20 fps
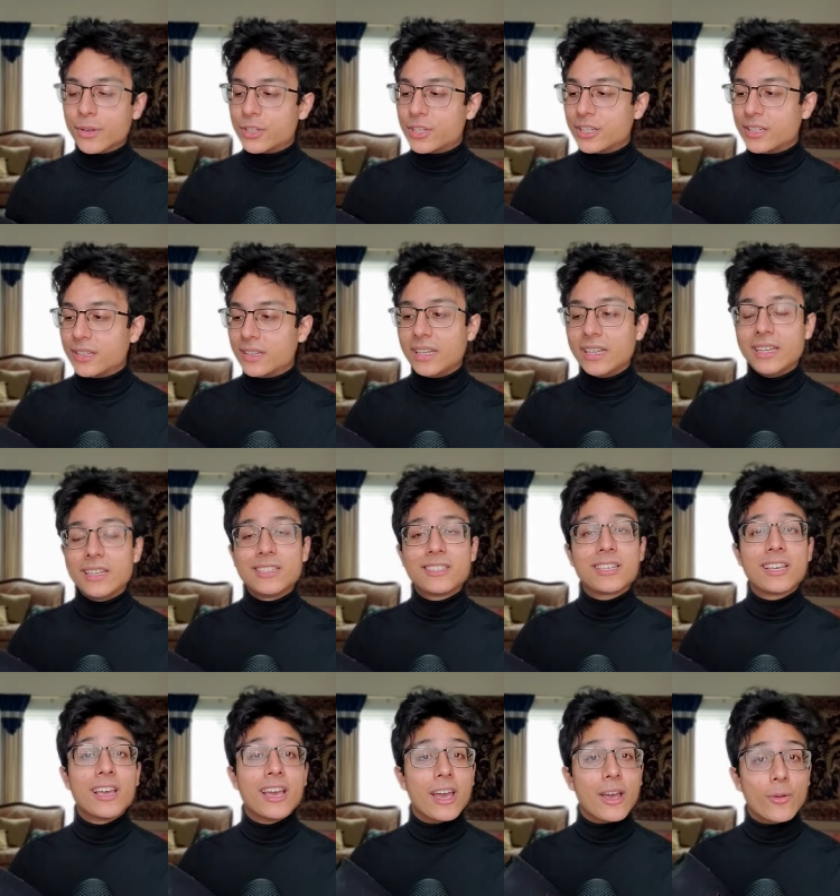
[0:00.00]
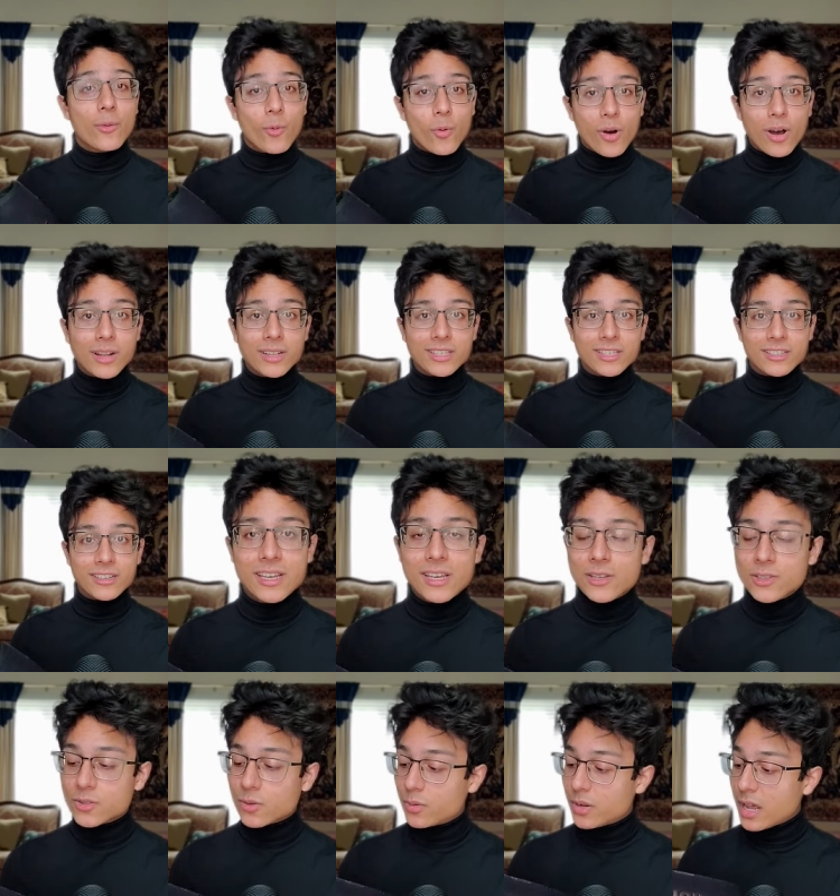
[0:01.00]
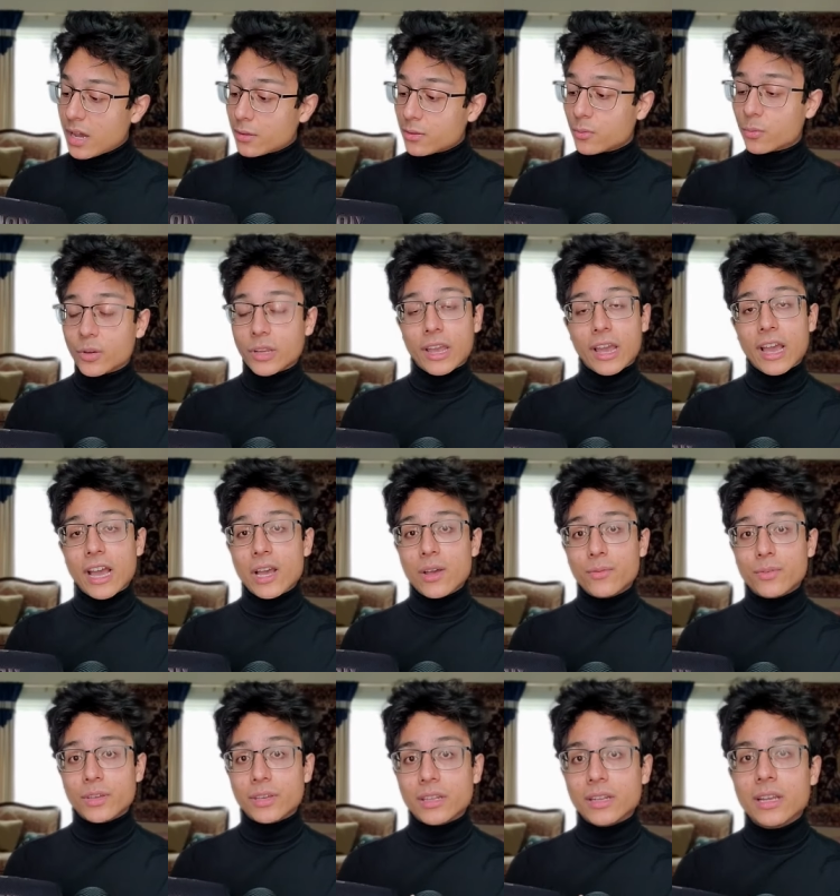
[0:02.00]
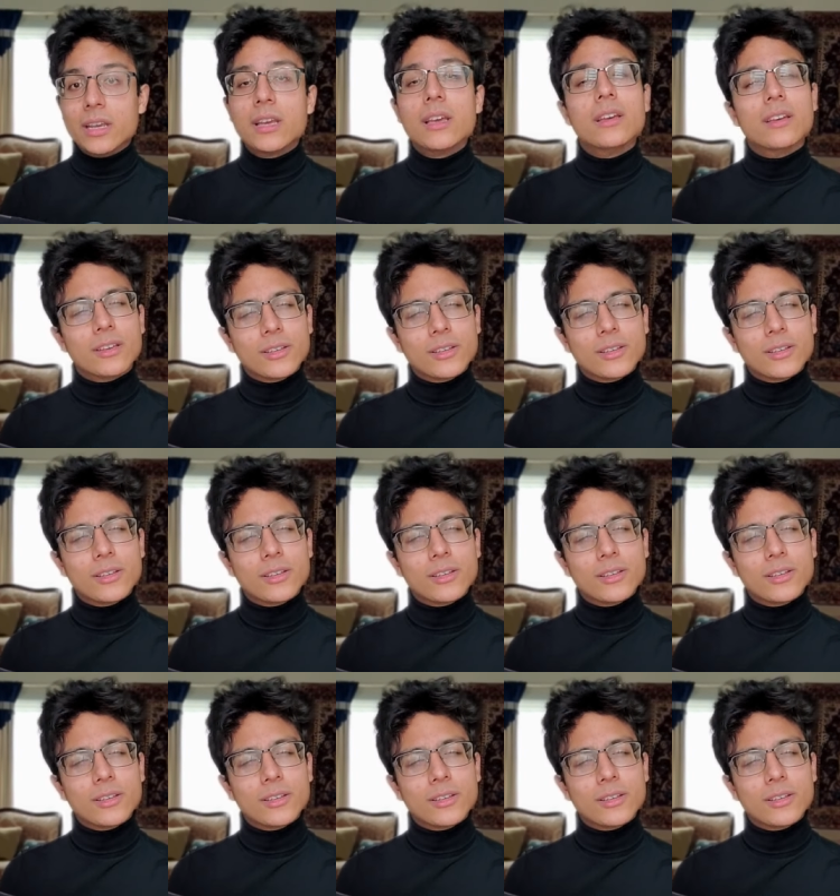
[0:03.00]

he needs and wants it. So now that we have it, is